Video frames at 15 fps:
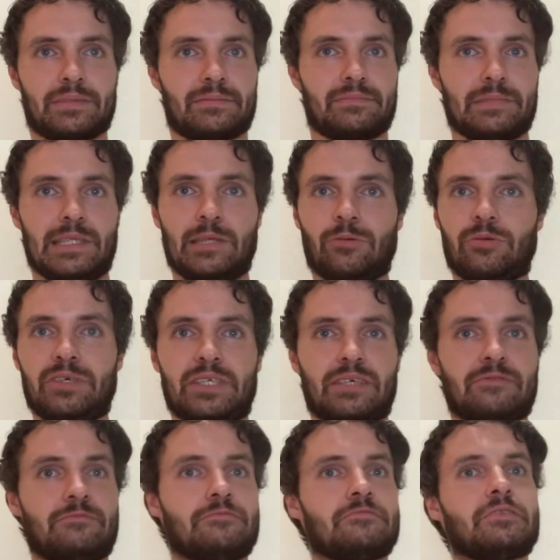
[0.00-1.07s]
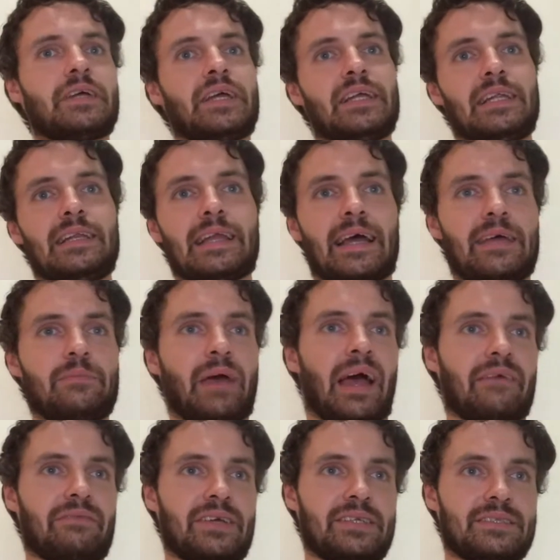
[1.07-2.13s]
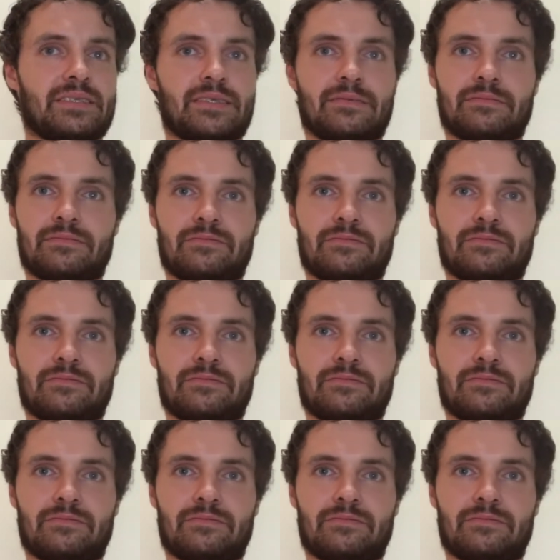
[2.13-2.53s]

Lloydie really let him have it.